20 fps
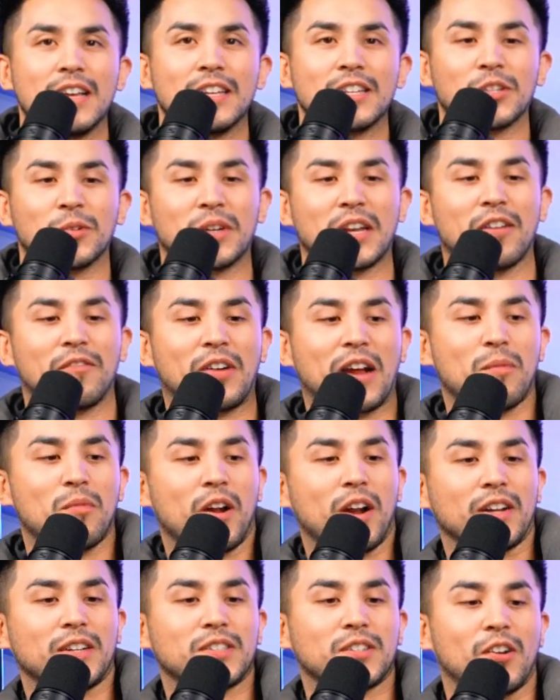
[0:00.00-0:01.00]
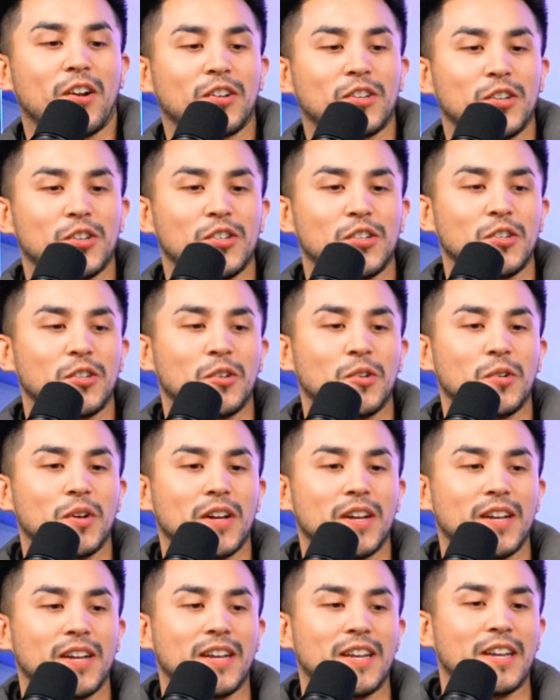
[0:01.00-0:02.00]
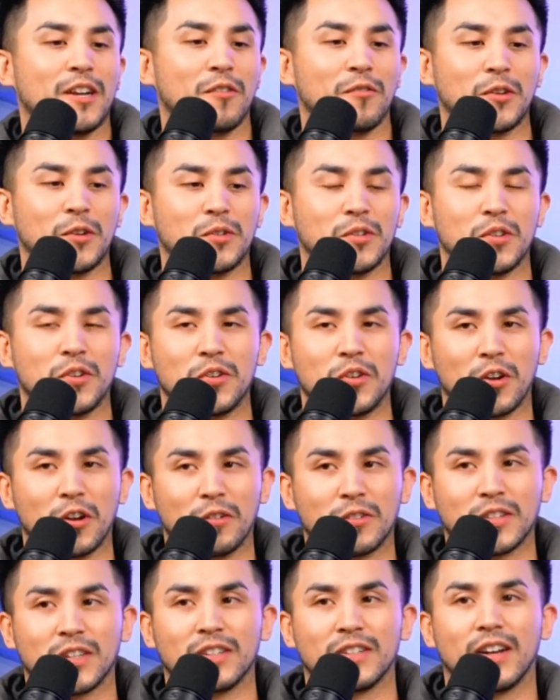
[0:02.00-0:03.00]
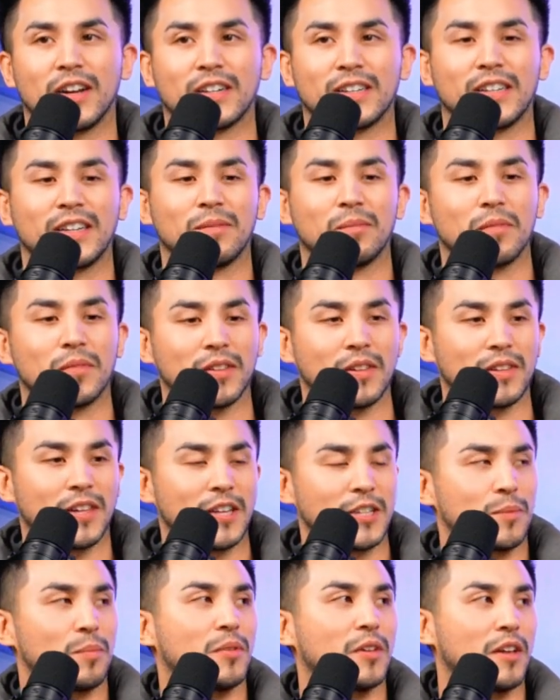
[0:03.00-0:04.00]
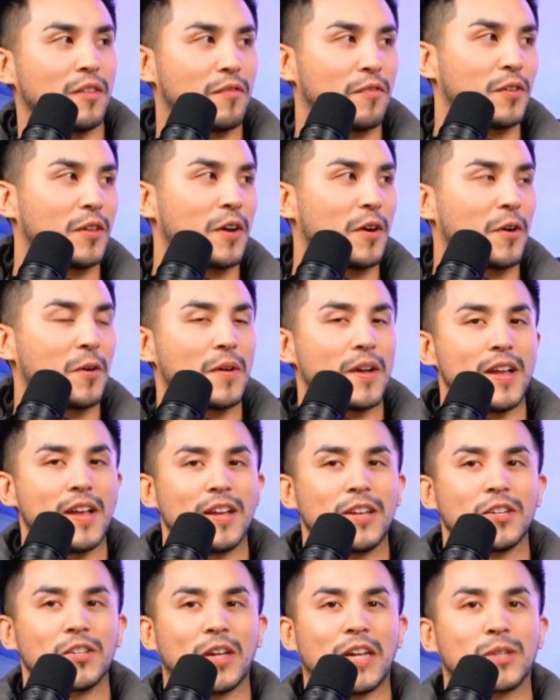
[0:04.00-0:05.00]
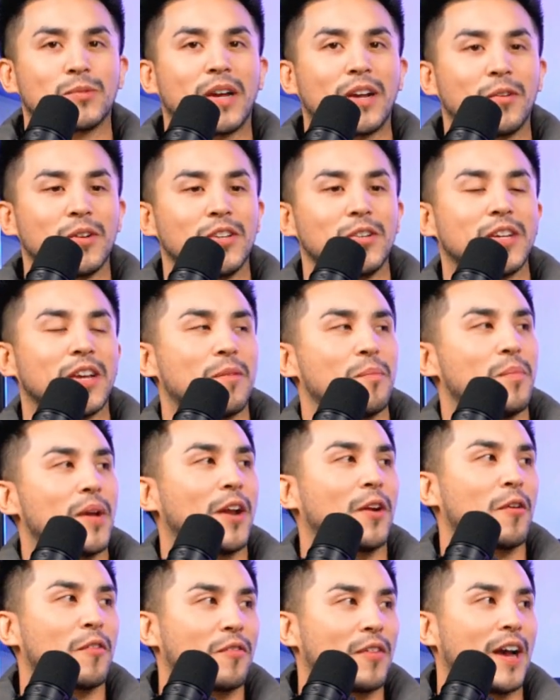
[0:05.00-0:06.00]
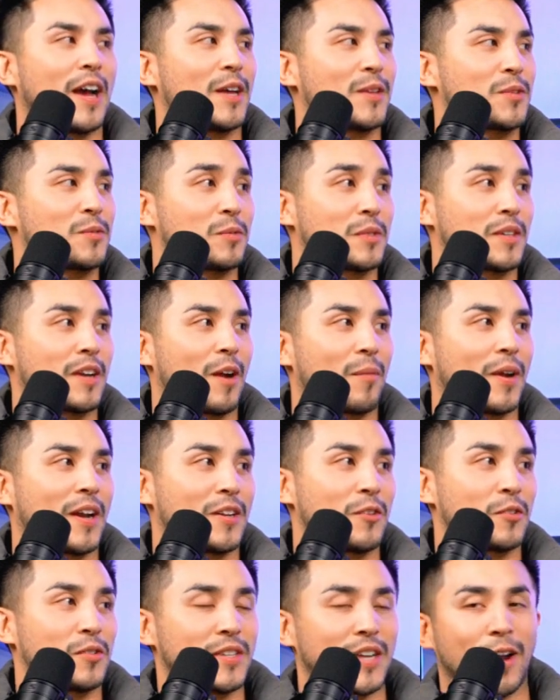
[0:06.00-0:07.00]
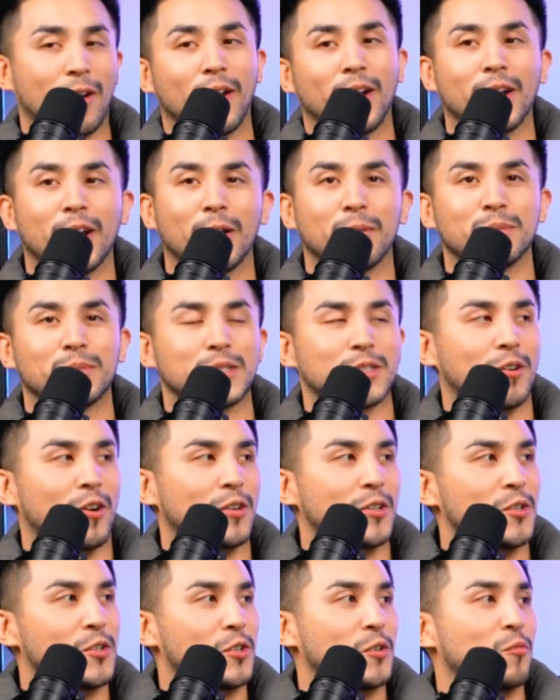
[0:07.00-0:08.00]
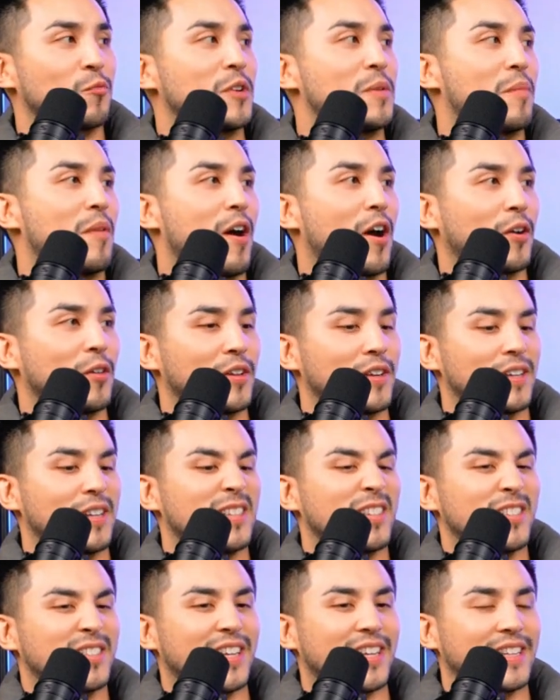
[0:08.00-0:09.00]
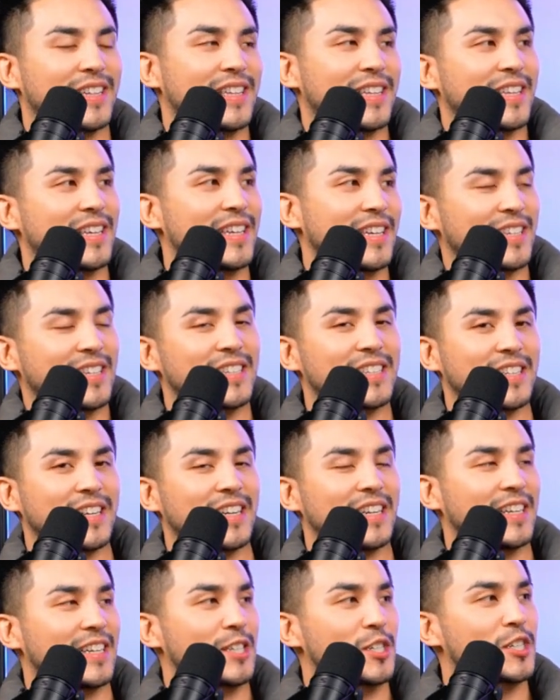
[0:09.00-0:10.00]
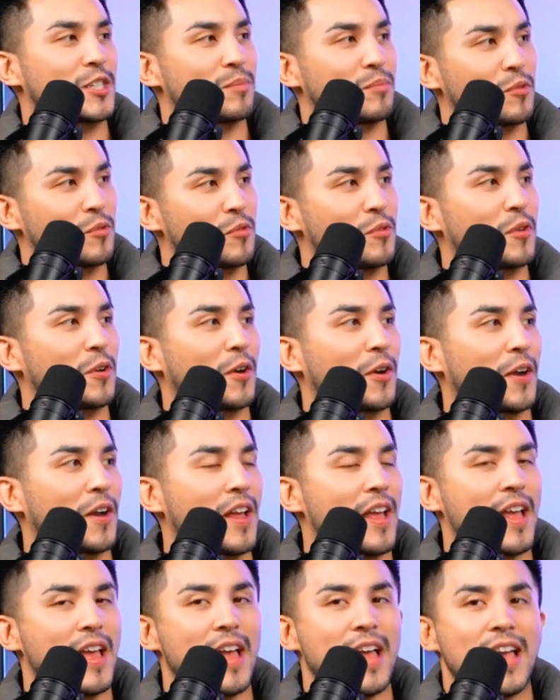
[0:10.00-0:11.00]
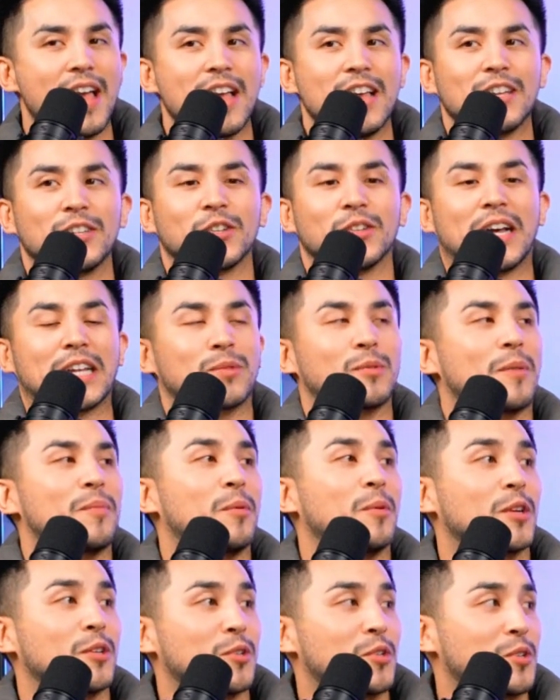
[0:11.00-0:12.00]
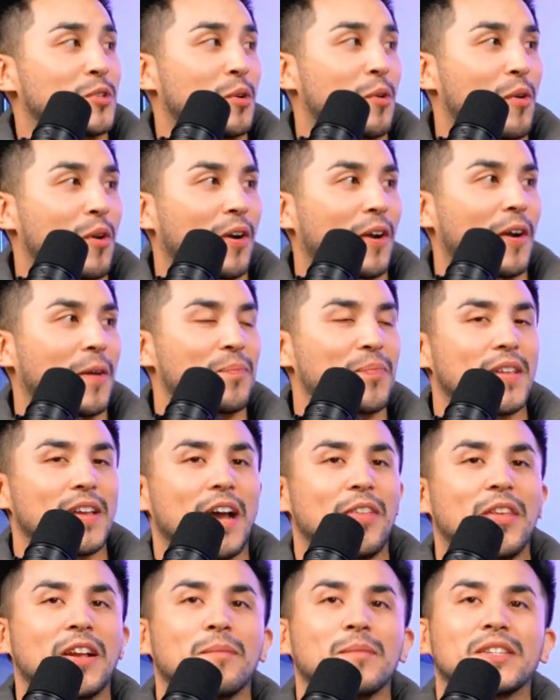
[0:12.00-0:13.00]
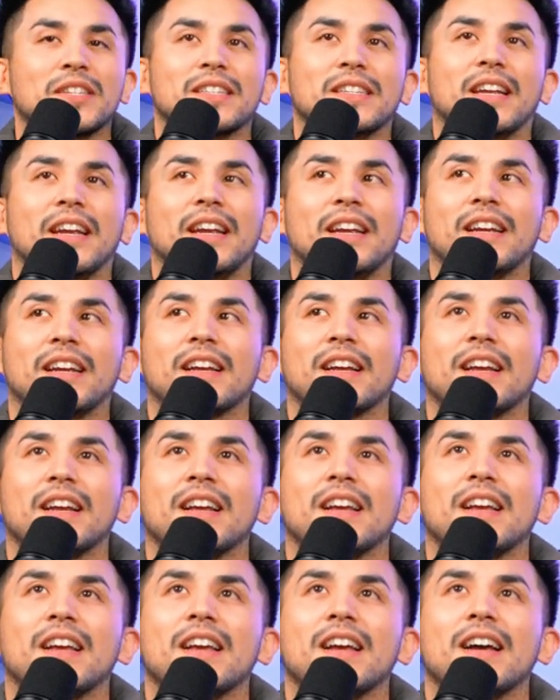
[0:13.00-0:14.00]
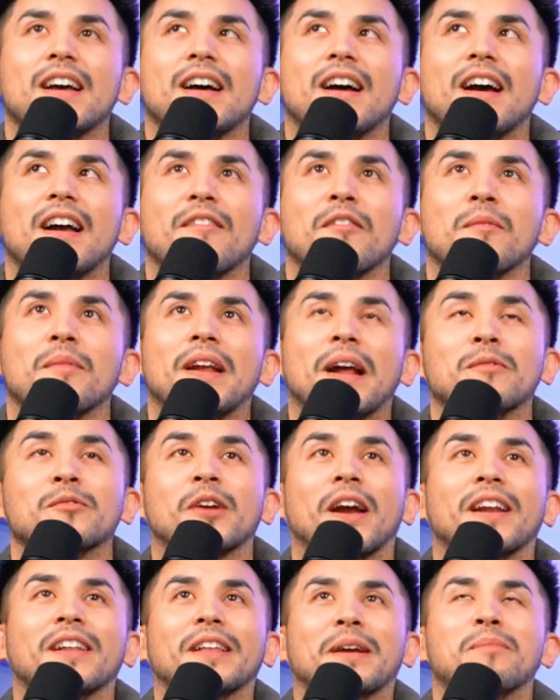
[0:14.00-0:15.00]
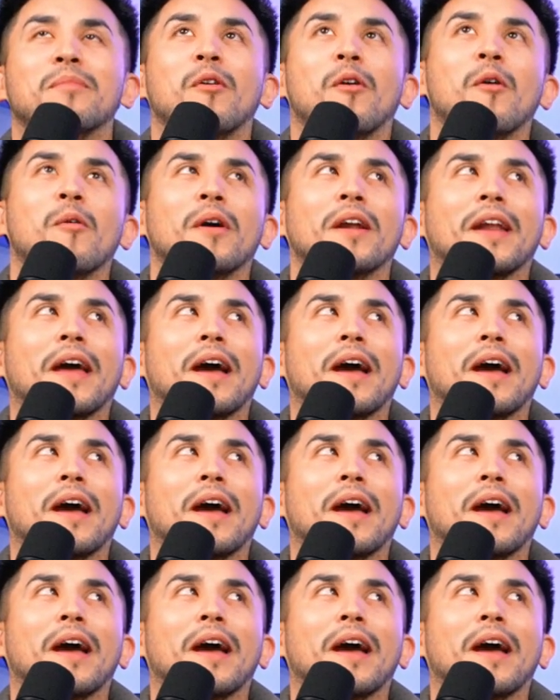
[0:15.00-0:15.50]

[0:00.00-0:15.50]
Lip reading: So when you have fibrotic scar tissue, it interferes with the nerves conducting less blood flow. So that's why you get better fast with chiropractic. You're tearing up scar tissue and remodeling it. It looks like this and it gets smoother. So that's why people get sore. I think a mistake, I'm trying to like pull one